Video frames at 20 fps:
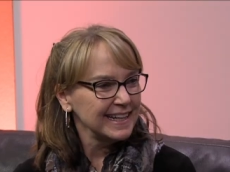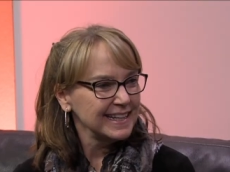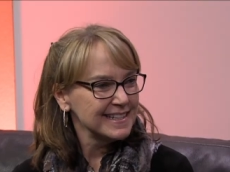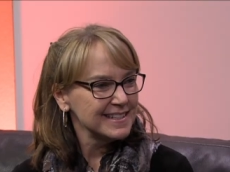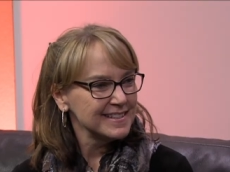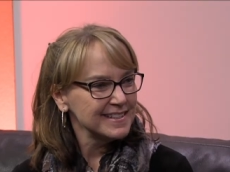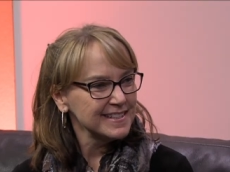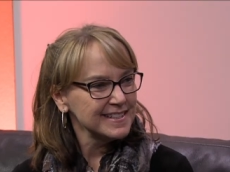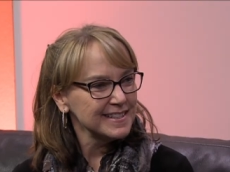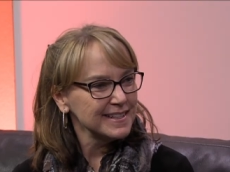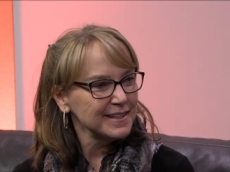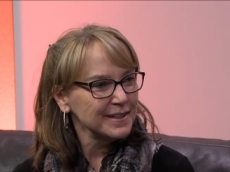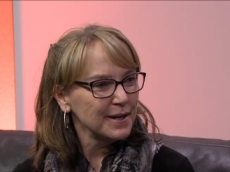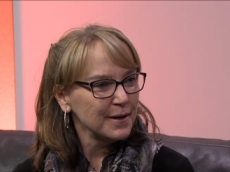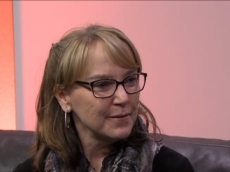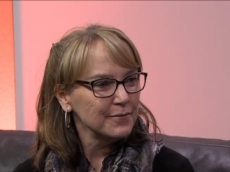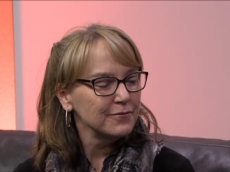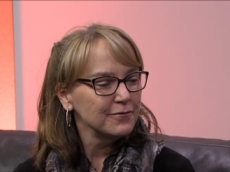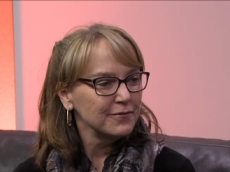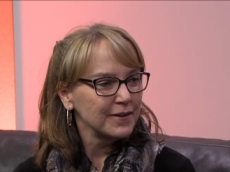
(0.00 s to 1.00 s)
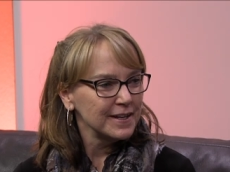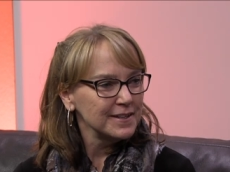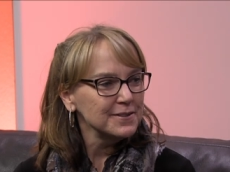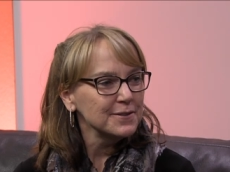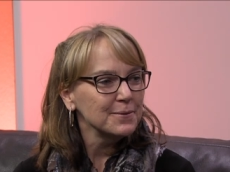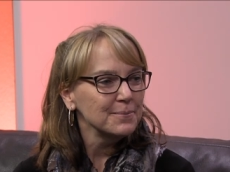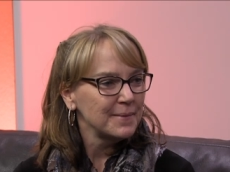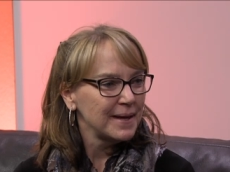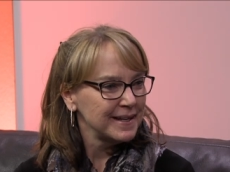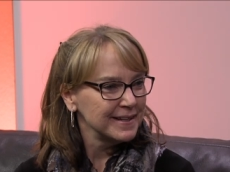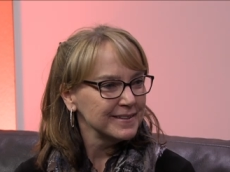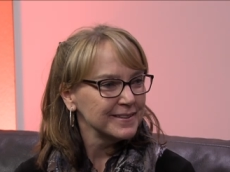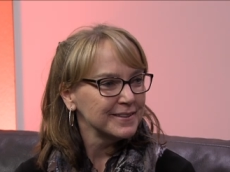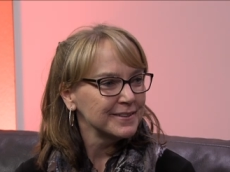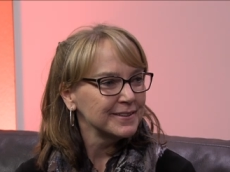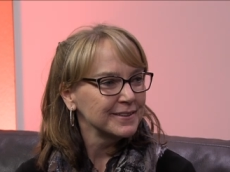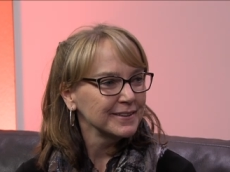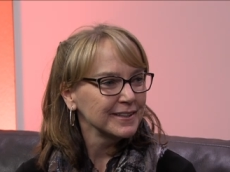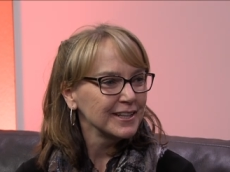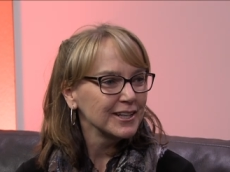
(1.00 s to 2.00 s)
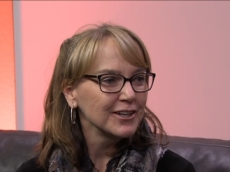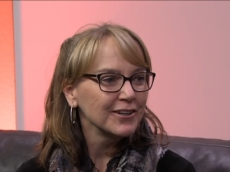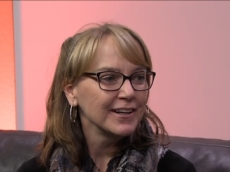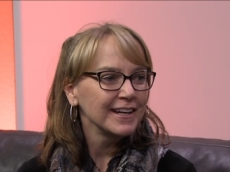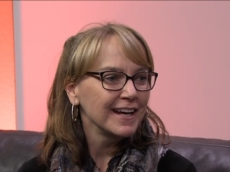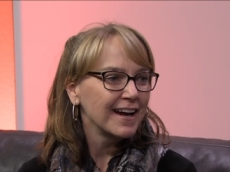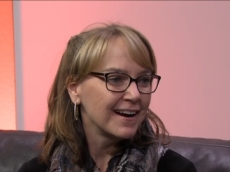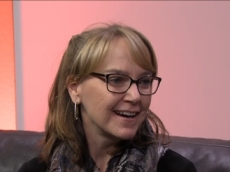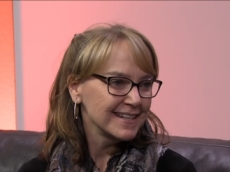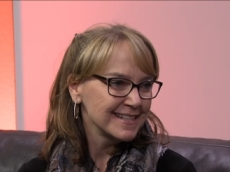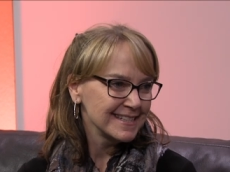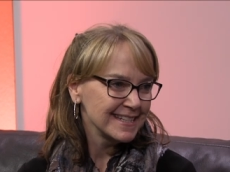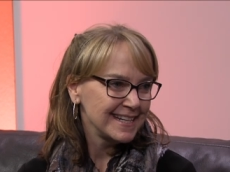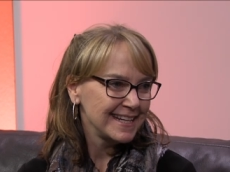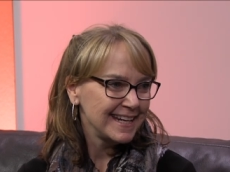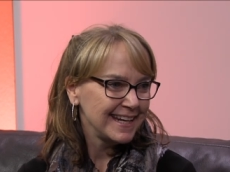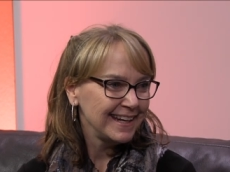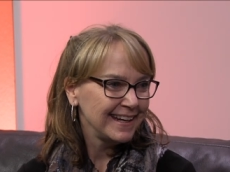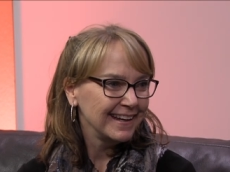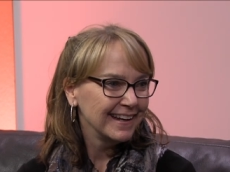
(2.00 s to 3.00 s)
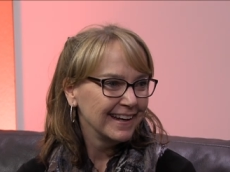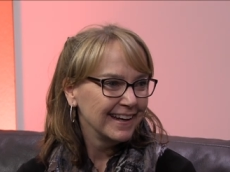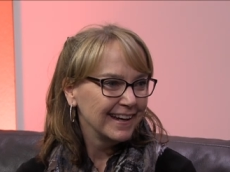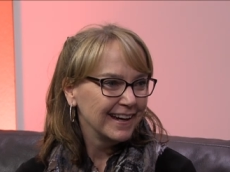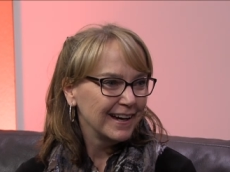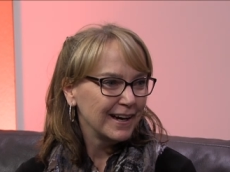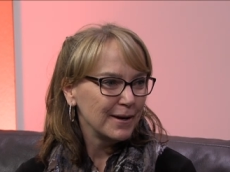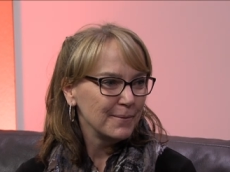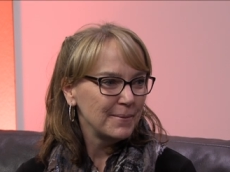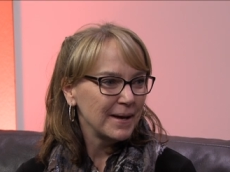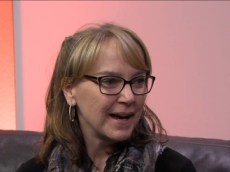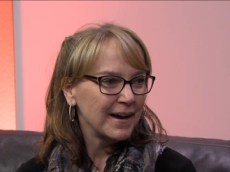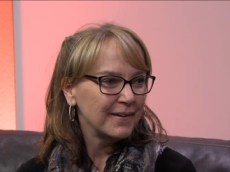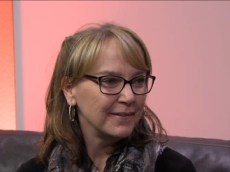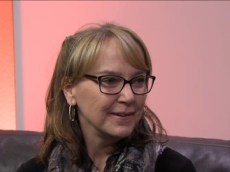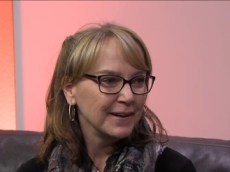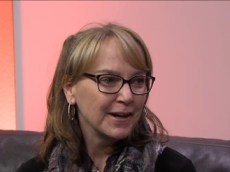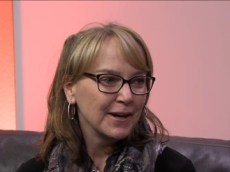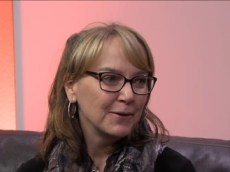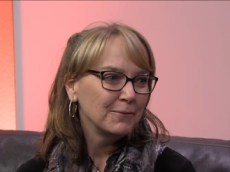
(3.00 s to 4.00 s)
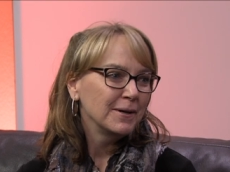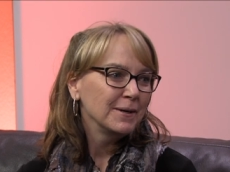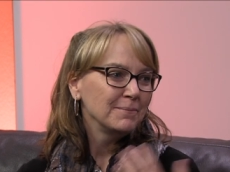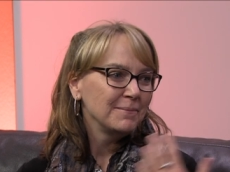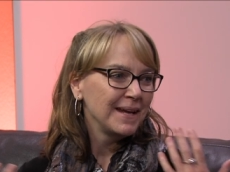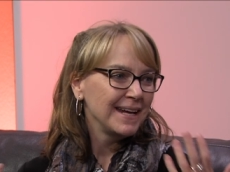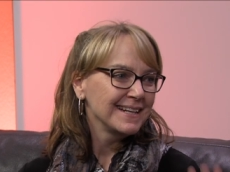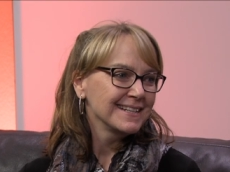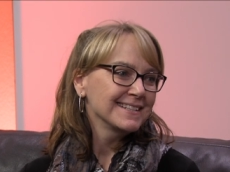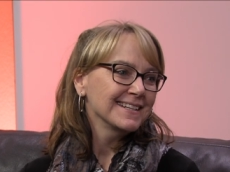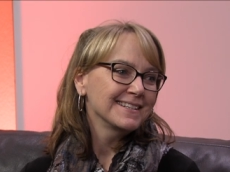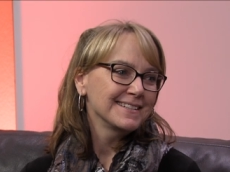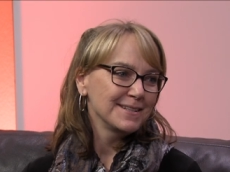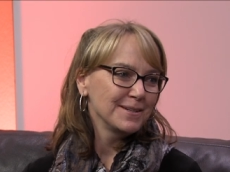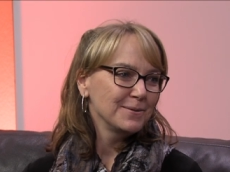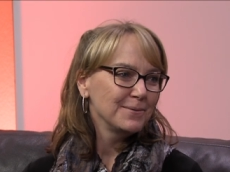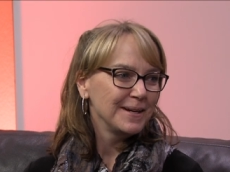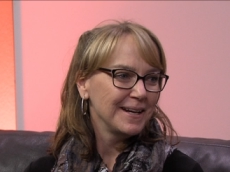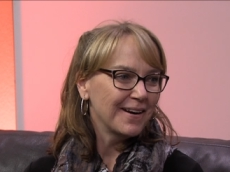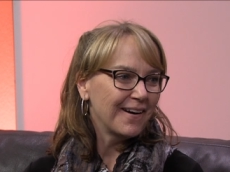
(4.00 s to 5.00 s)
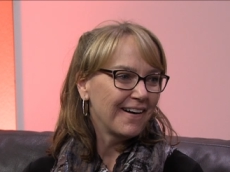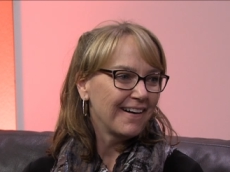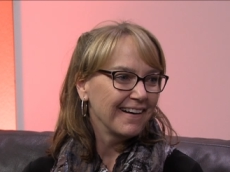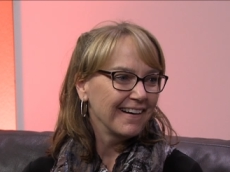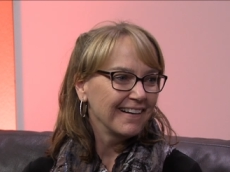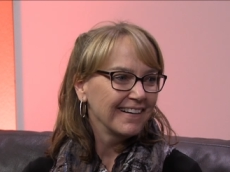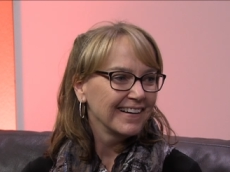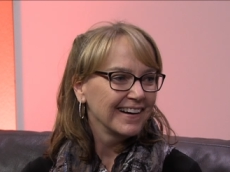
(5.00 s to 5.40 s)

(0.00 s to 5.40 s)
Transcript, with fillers: it's just a, a fundamental curiosity about what makes us who we are.